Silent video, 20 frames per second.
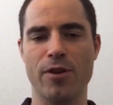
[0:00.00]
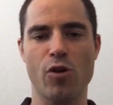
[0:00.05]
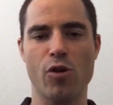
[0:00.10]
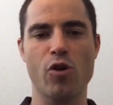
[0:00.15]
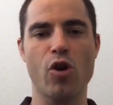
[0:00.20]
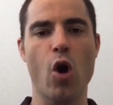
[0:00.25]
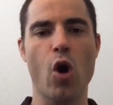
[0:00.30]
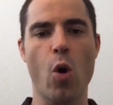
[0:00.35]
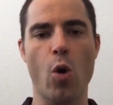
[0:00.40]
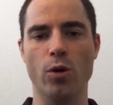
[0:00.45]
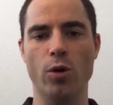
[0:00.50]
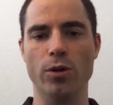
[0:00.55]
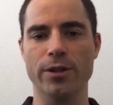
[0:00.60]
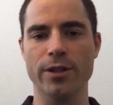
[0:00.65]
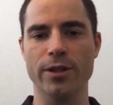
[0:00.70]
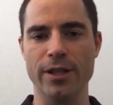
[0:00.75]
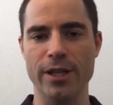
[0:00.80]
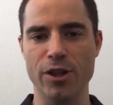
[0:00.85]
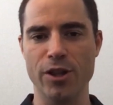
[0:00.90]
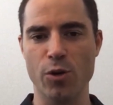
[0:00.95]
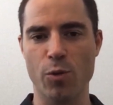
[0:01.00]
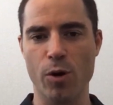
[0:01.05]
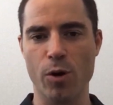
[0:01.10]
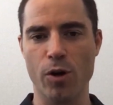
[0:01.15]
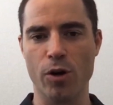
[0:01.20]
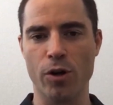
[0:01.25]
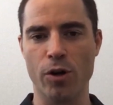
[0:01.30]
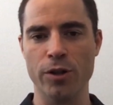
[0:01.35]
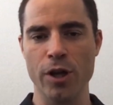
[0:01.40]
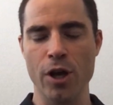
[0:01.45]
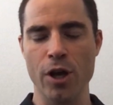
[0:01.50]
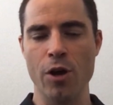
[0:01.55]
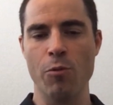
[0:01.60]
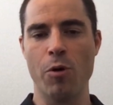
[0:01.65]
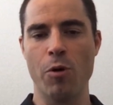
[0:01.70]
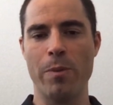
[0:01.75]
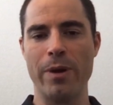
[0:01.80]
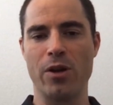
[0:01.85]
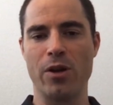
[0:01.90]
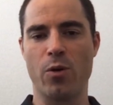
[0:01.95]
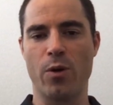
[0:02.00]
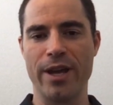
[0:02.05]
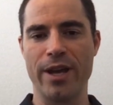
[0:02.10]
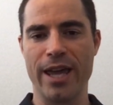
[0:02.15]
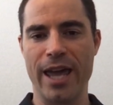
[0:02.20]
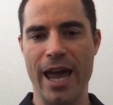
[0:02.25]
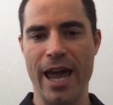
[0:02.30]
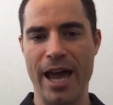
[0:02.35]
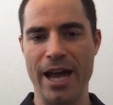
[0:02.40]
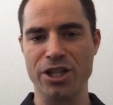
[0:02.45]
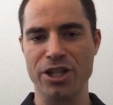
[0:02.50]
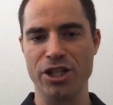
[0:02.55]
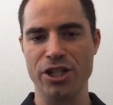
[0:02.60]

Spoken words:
gold in the world. Well, Bitcoin Cash